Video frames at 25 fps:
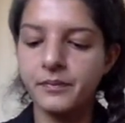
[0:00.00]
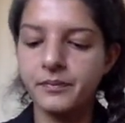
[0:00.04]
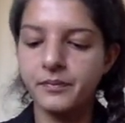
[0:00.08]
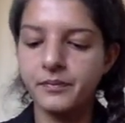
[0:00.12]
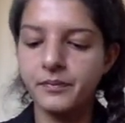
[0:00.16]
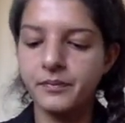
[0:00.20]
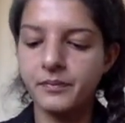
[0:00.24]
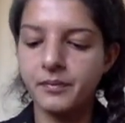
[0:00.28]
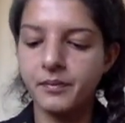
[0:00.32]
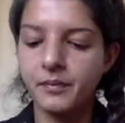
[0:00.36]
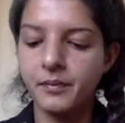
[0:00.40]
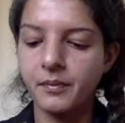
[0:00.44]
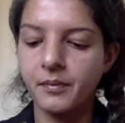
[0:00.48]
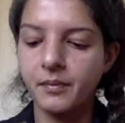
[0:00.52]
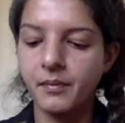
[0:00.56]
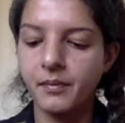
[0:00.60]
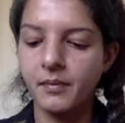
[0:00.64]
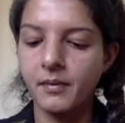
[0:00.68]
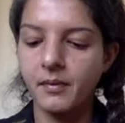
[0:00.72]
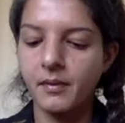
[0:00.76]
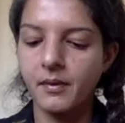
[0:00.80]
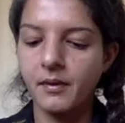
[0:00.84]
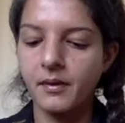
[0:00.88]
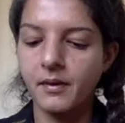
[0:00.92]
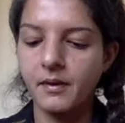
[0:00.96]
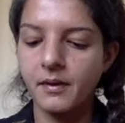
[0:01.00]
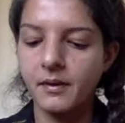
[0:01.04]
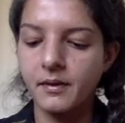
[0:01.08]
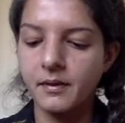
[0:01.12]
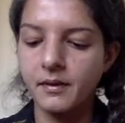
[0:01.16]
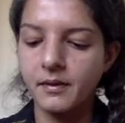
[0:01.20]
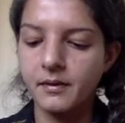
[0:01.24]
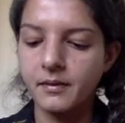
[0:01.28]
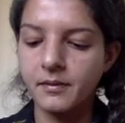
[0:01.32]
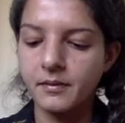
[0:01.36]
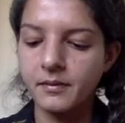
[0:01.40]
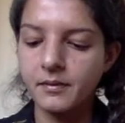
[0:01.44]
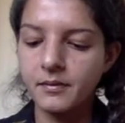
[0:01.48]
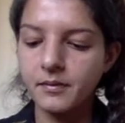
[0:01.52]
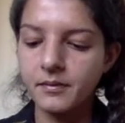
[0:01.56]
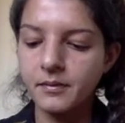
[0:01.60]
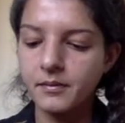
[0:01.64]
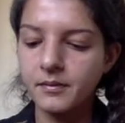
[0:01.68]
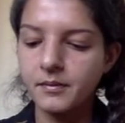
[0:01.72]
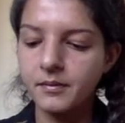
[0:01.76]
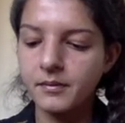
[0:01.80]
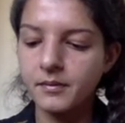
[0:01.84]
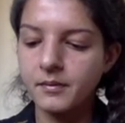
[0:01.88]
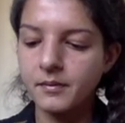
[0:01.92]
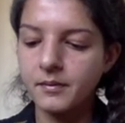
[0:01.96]

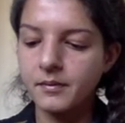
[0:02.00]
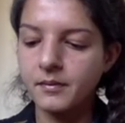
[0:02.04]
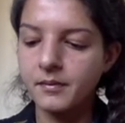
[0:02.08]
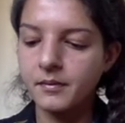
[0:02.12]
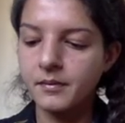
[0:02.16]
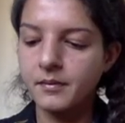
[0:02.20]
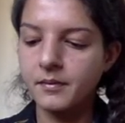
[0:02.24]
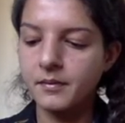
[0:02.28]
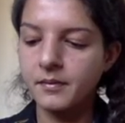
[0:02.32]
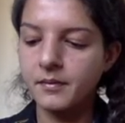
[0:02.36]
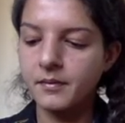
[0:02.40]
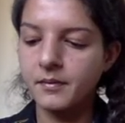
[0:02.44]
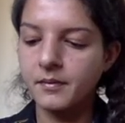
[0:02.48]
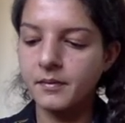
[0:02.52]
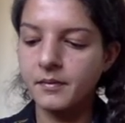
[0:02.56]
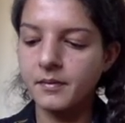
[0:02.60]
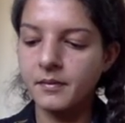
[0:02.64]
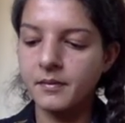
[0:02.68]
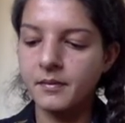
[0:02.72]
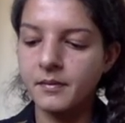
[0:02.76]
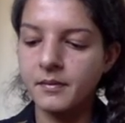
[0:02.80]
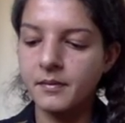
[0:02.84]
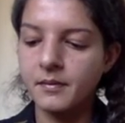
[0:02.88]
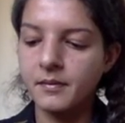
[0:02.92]
(silence)